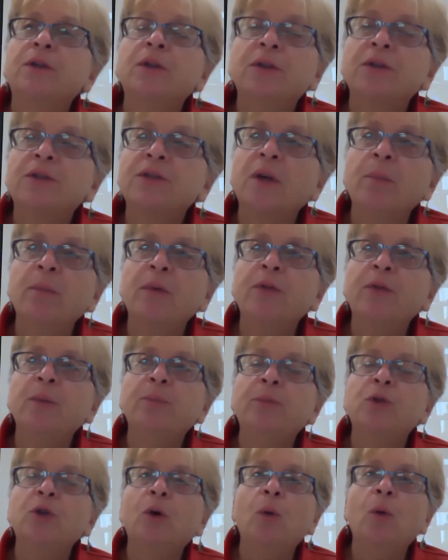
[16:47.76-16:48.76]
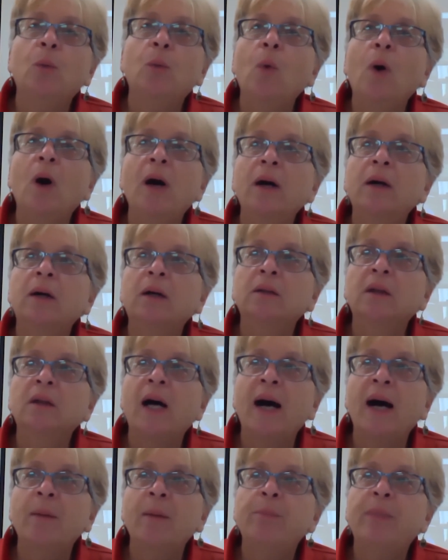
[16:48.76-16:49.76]
Some of them don't want a
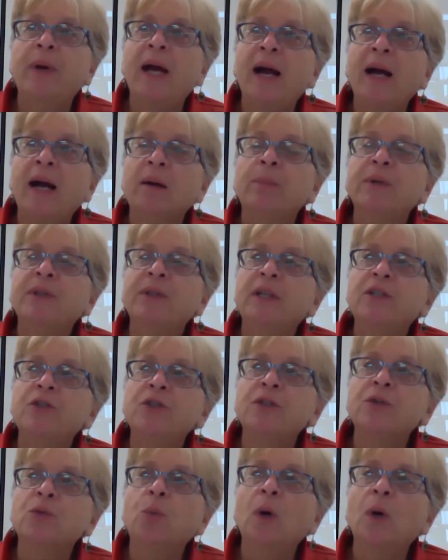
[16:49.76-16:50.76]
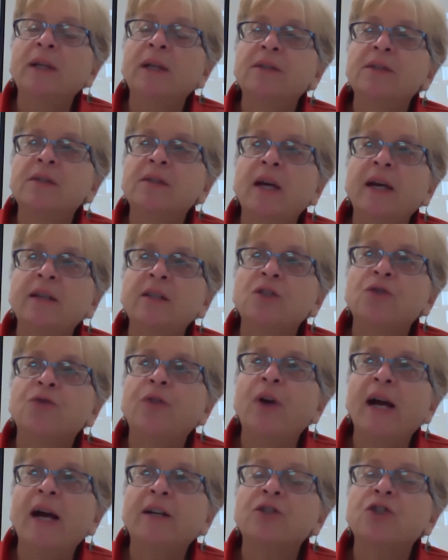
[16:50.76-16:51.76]
lot back, but they just want the
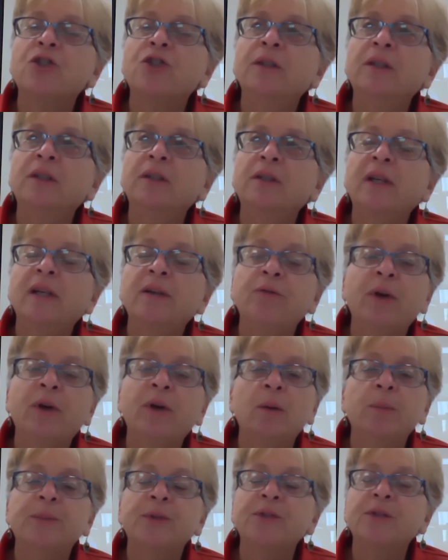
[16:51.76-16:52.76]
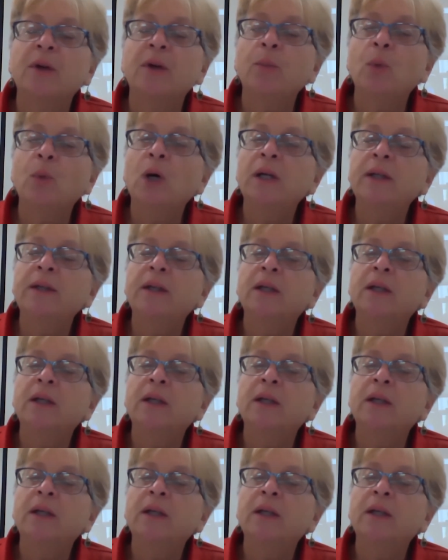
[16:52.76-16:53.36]
satisfaction that they've helped someone.